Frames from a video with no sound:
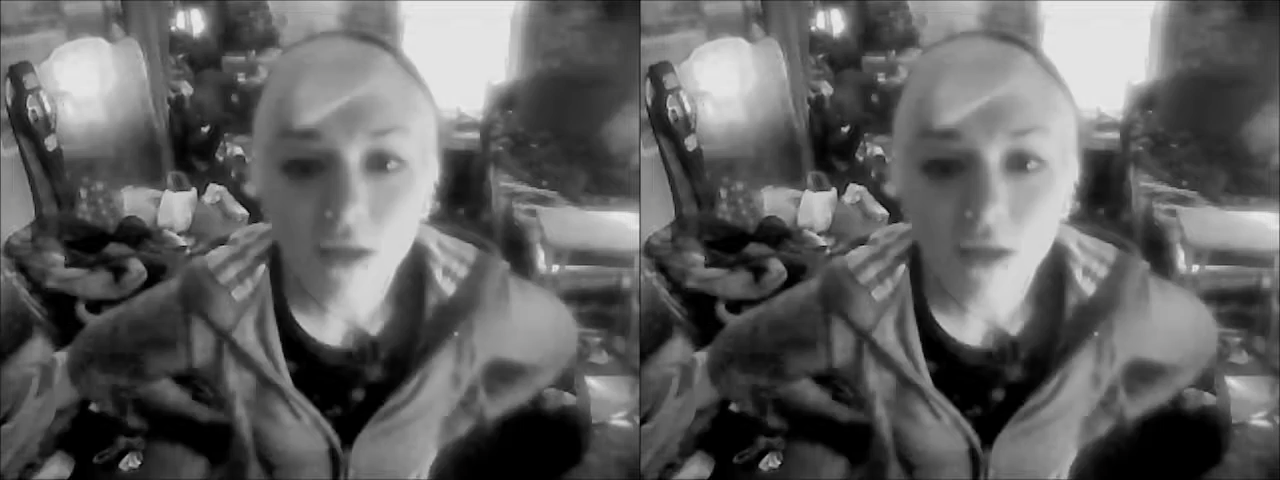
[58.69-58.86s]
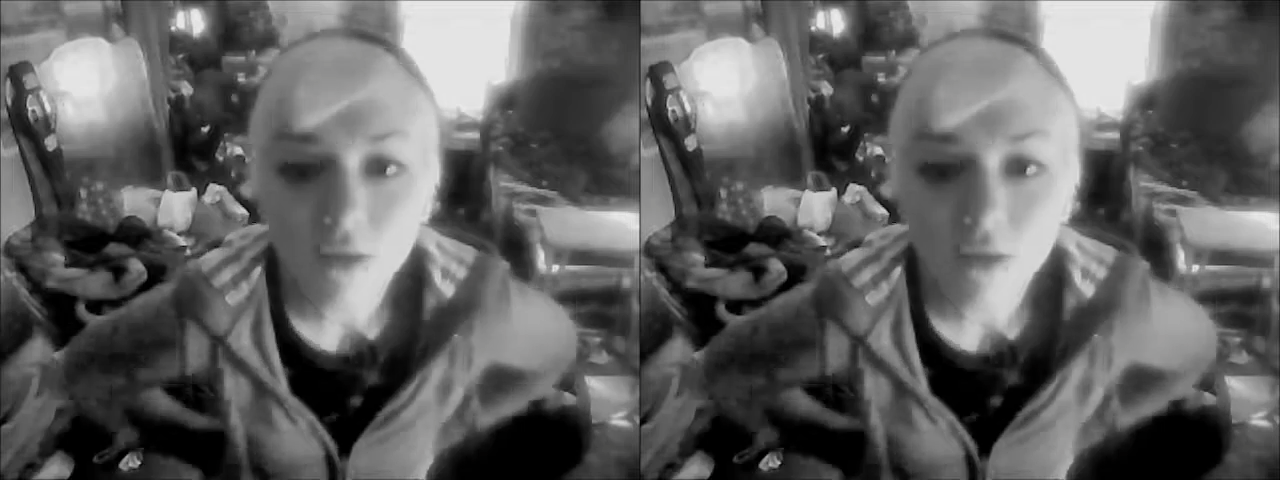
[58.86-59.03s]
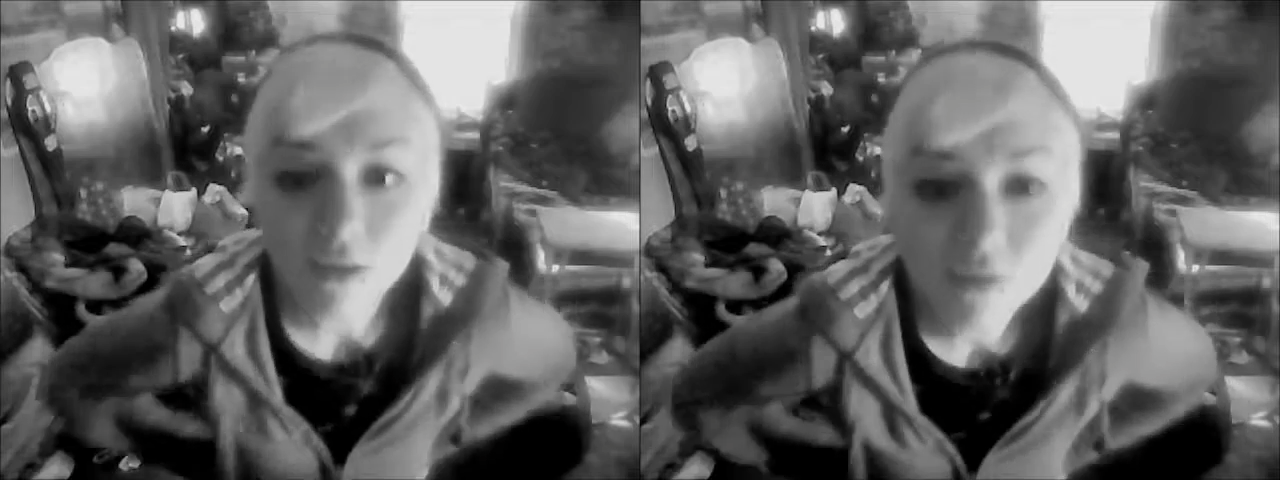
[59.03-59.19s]
when
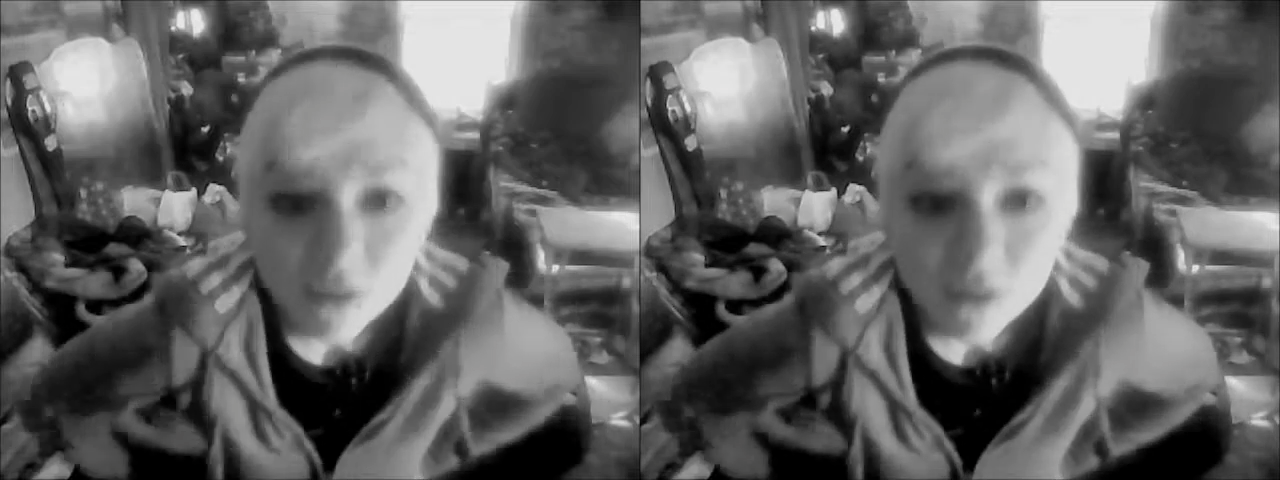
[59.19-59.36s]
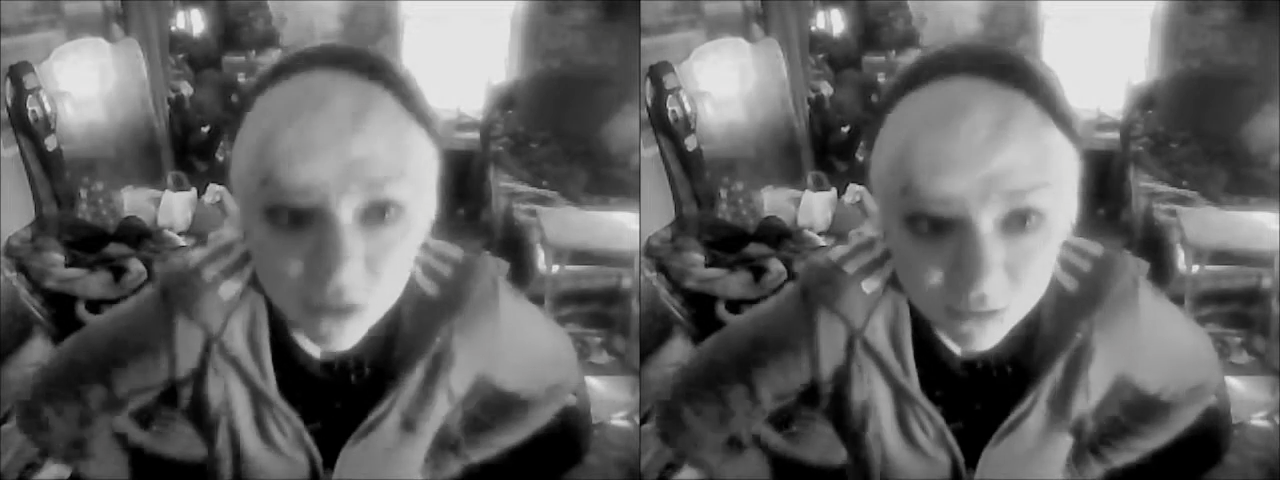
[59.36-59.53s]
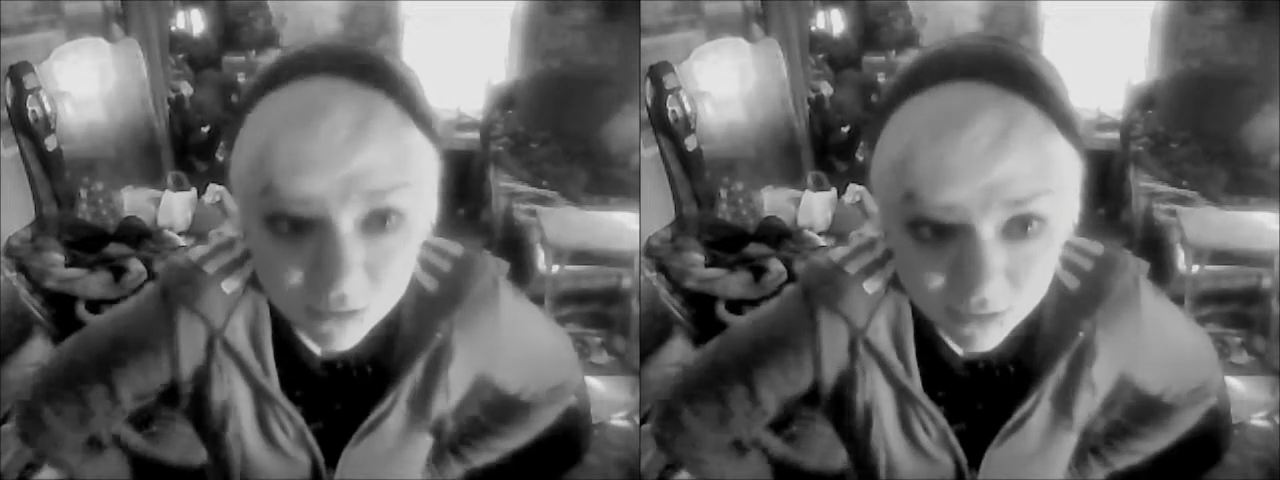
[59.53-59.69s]
I was
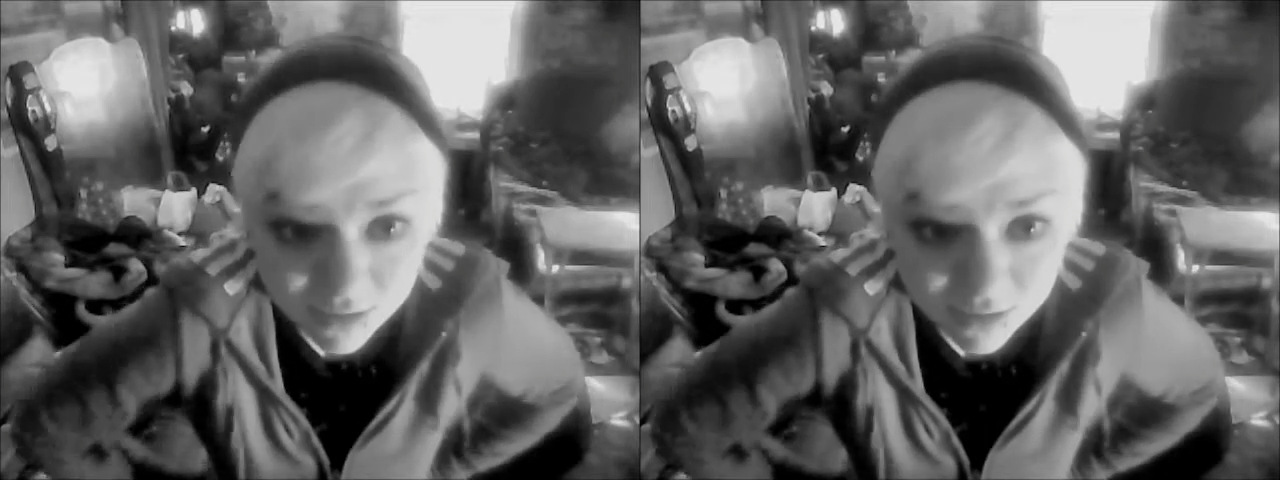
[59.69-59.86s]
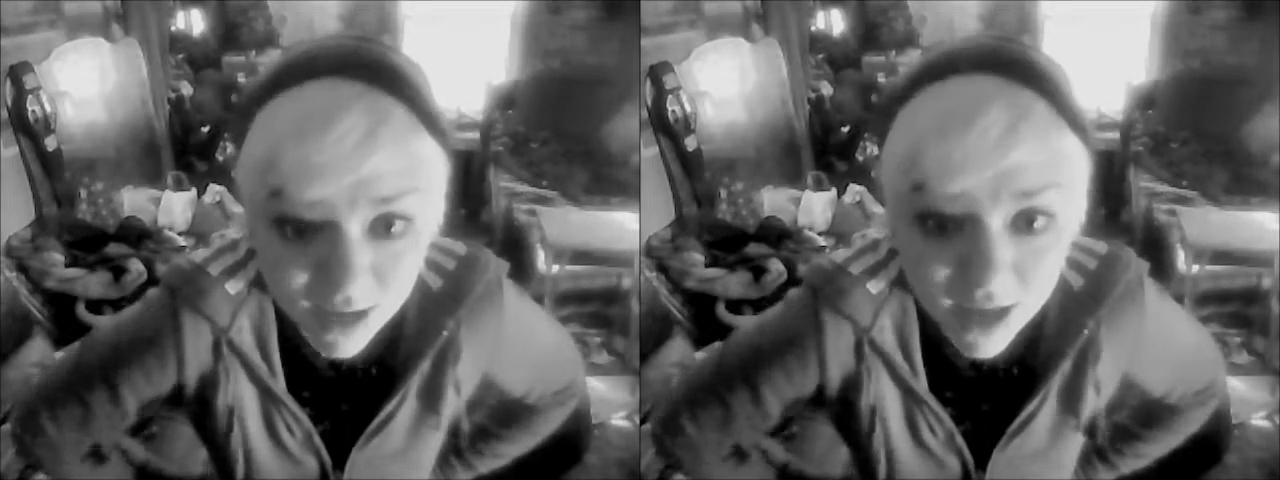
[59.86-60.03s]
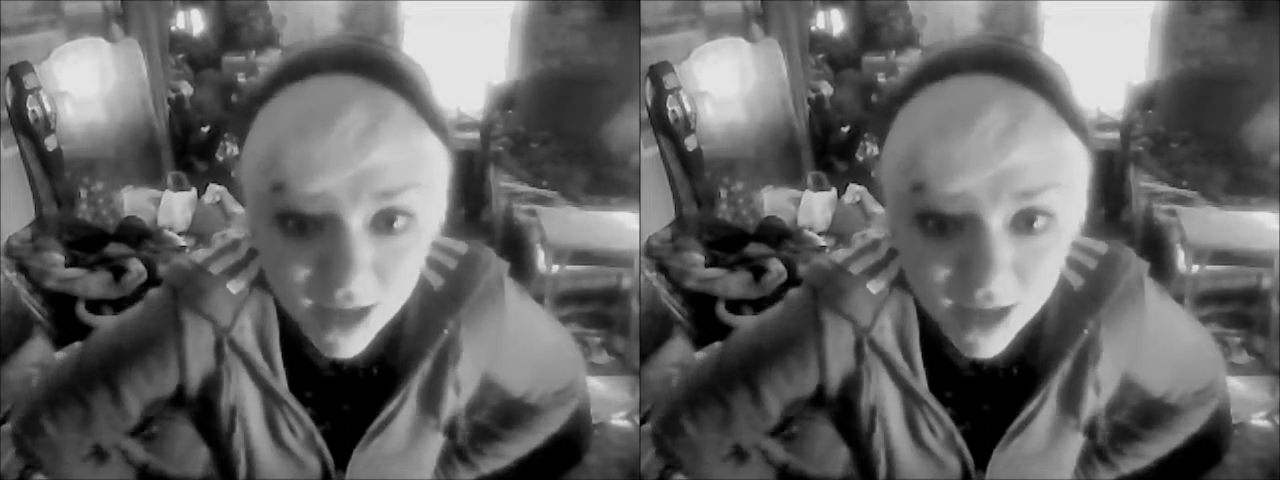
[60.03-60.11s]
young, my dad